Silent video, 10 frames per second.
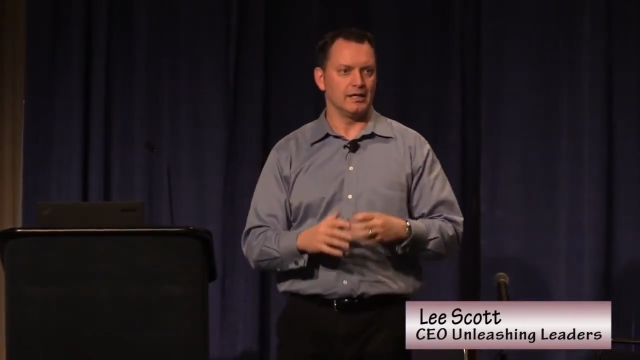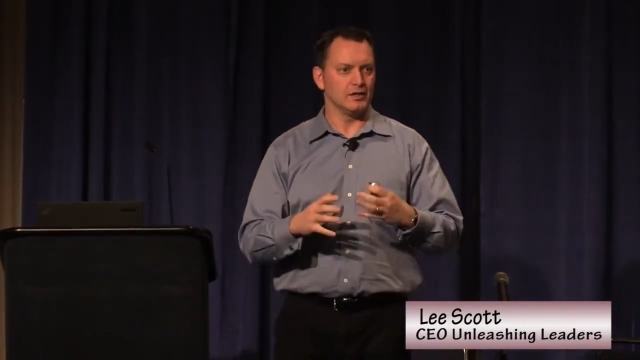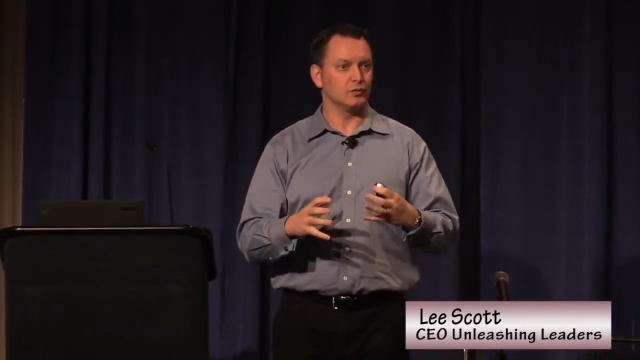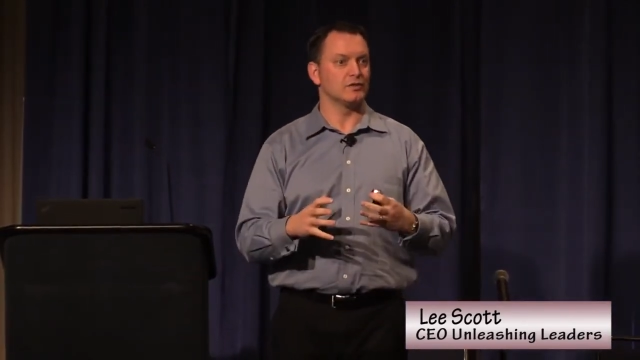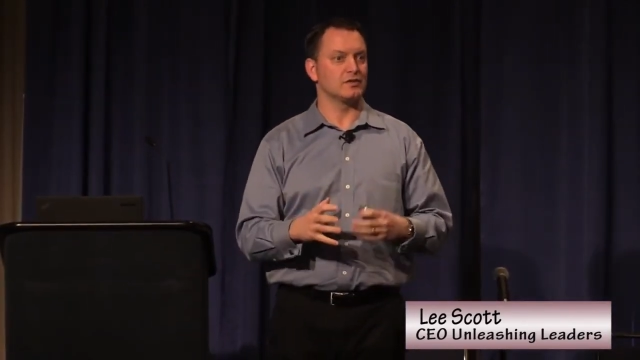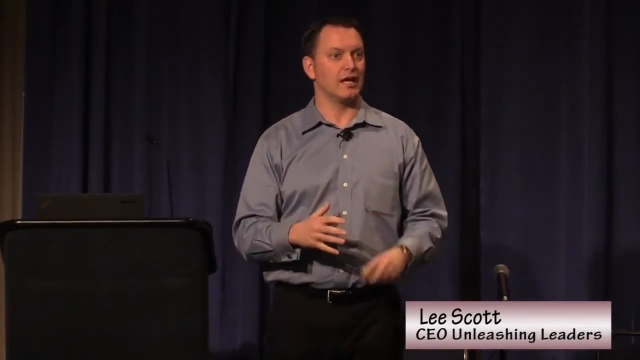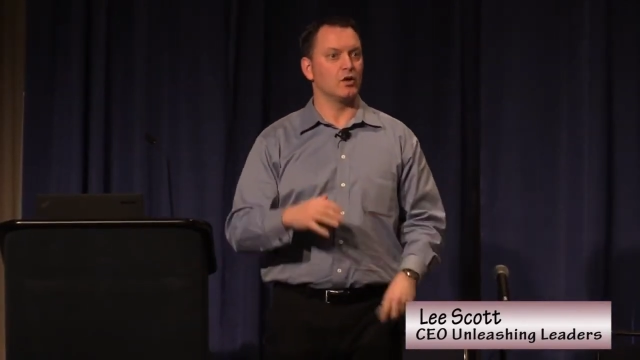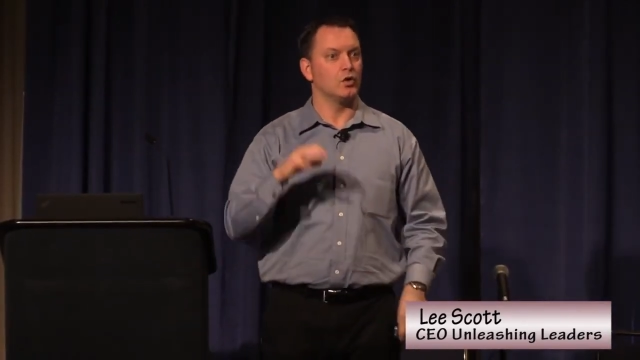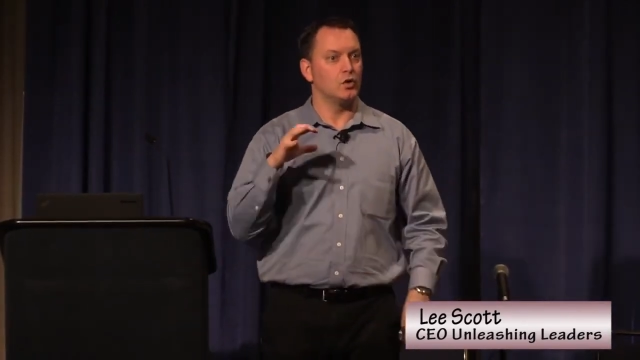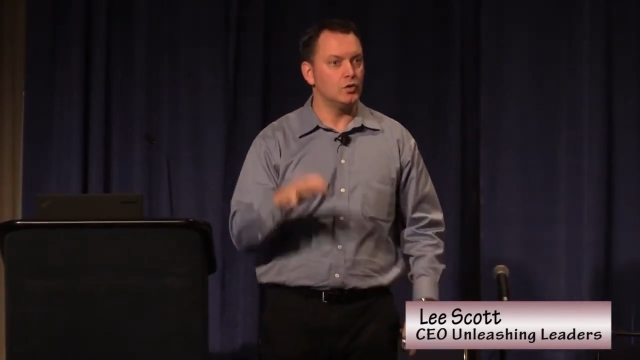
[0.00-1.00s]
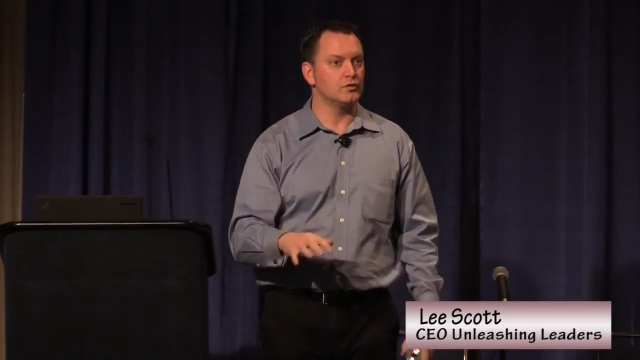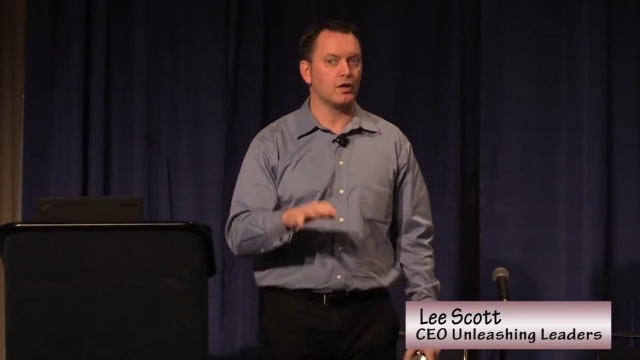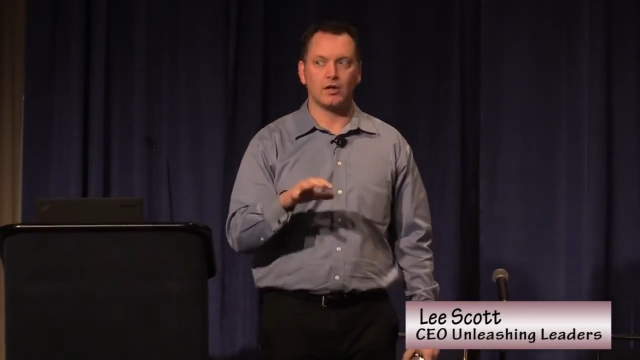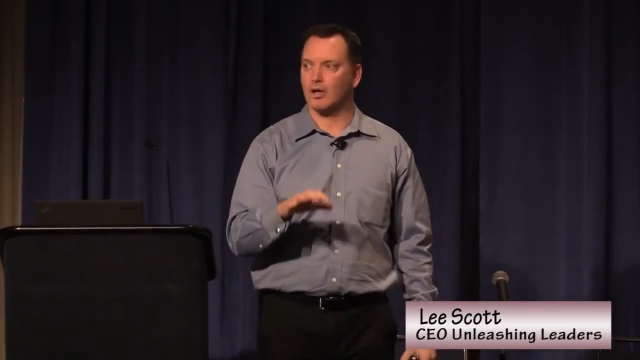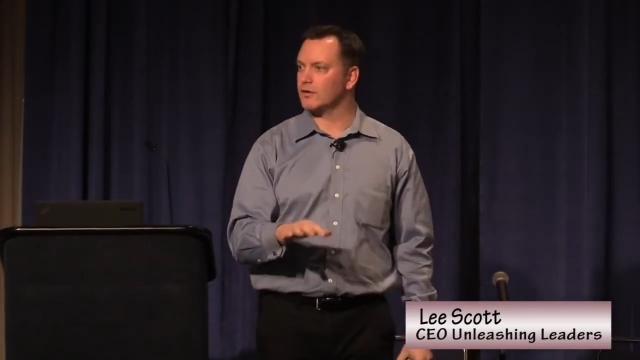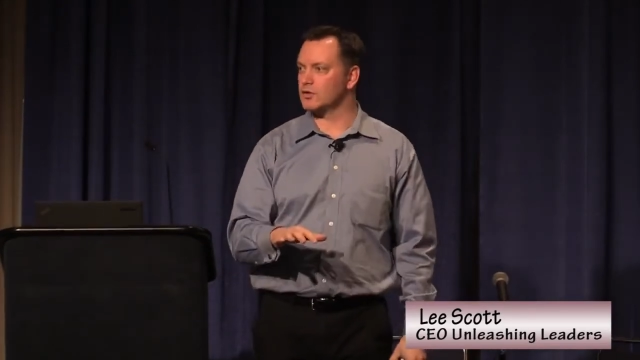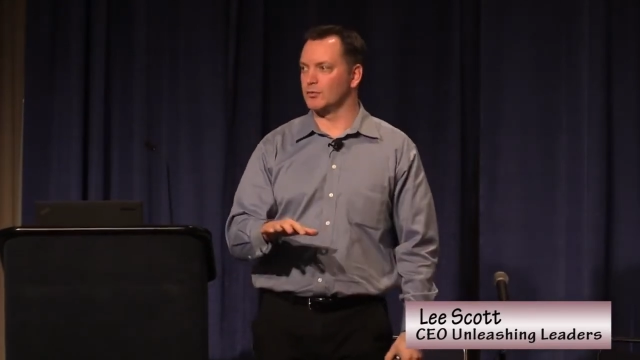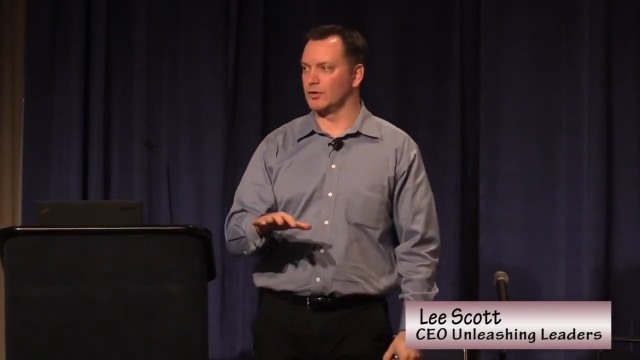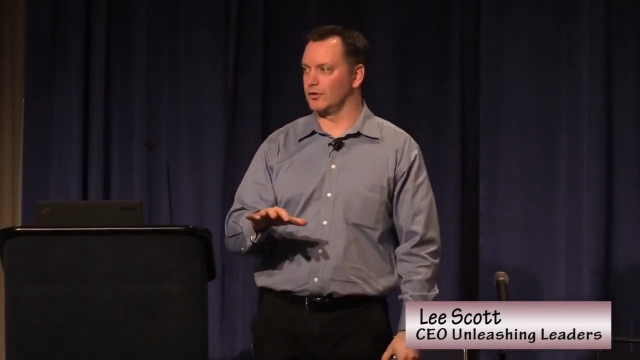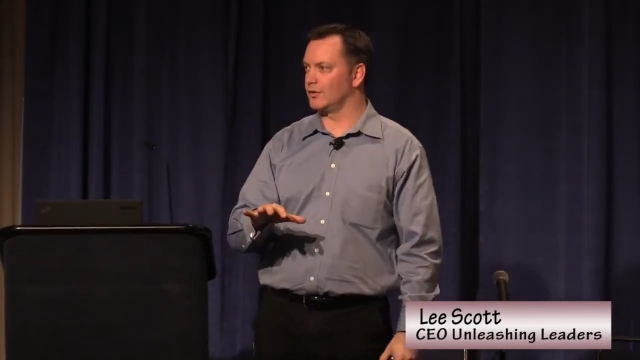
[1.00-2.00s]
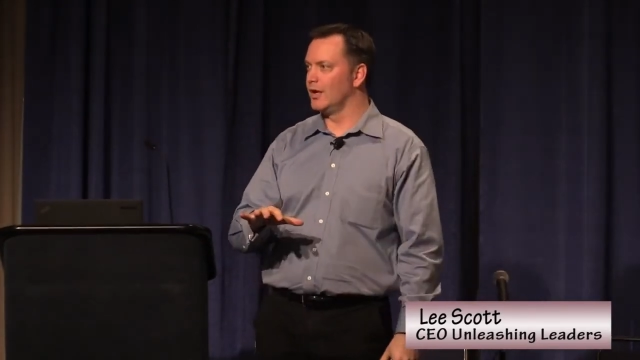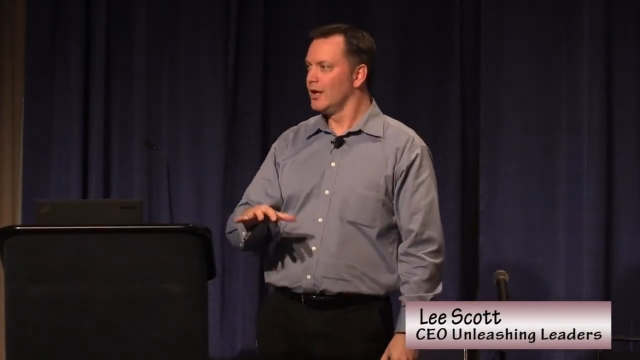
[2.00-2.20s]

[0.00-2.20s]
And this was saying, who's our customers?